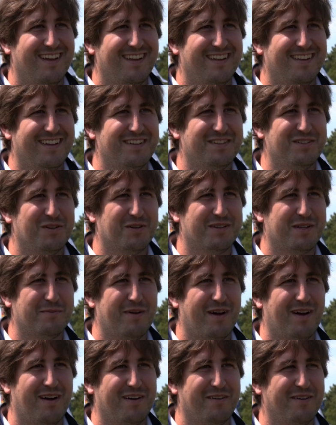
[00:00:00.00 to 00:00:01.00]
they talked
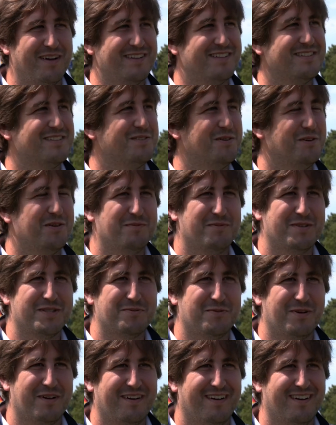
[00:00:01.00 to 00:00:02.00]
about how great these
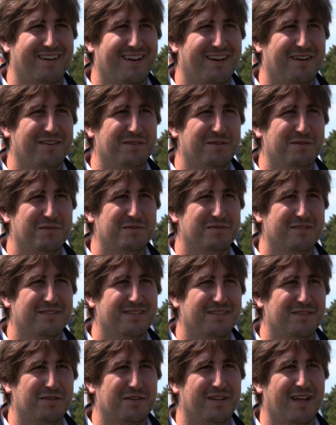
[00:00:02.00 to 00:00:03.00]
tournaments were and how
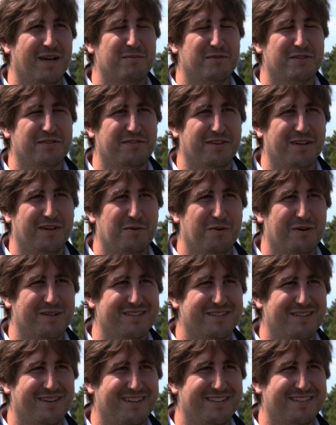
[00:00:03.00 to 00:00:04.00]
good the atmosphere
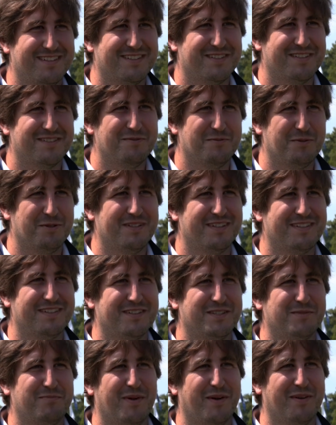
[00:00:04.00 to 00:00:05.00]
was, so I just wanted
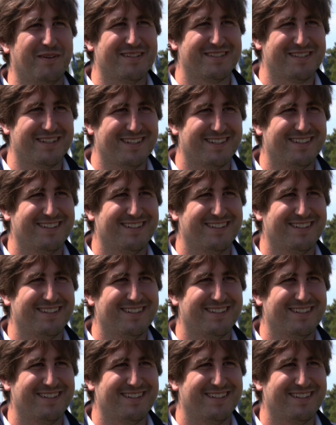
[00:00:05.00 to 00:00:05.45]
to experience it.